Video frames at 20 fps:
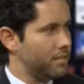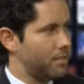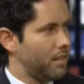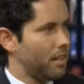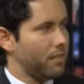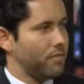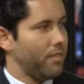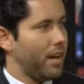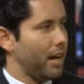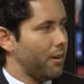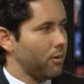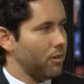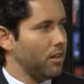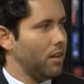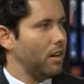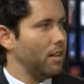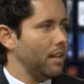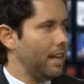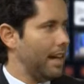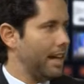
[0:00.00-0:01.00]
It's gone viral
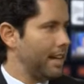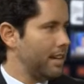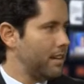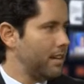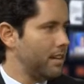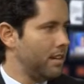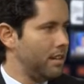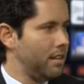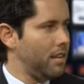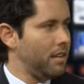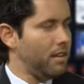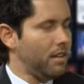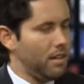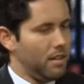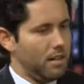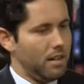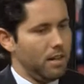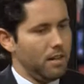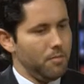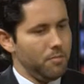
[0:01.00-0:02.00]
online,
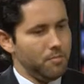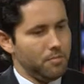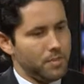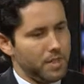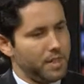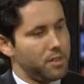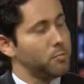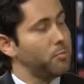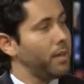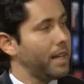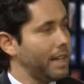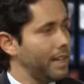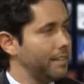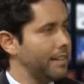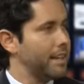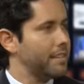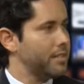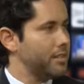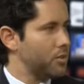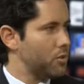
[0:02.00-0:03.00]

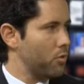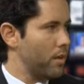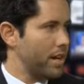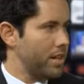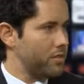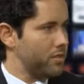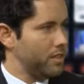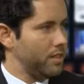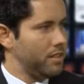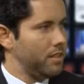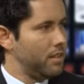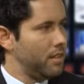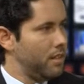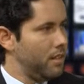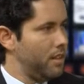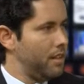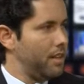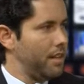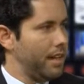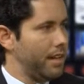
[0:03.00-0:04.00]
explaining that situation.
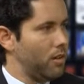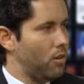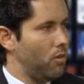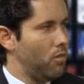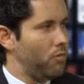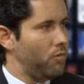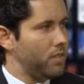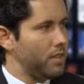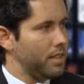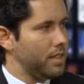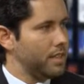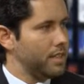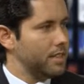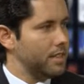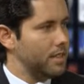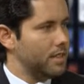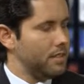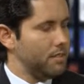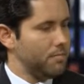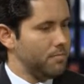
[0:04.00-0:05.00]
And
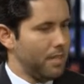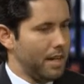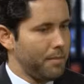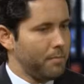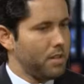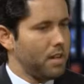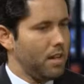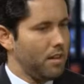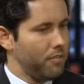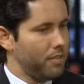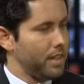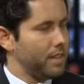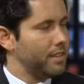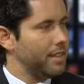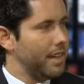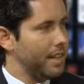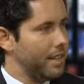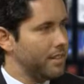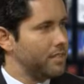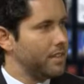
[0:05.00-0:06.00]
hopefully, I'm
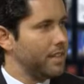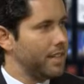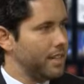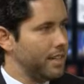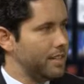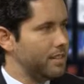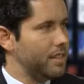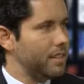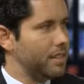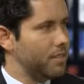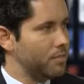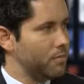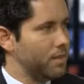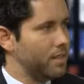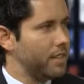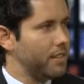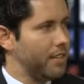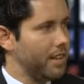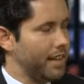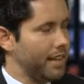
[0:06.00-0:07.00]
confident that it's going to get done
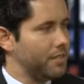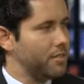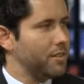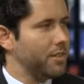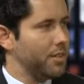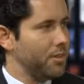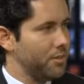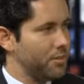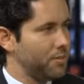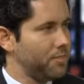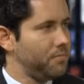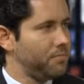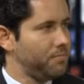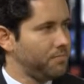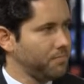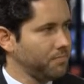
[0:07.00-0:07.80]
within the next years.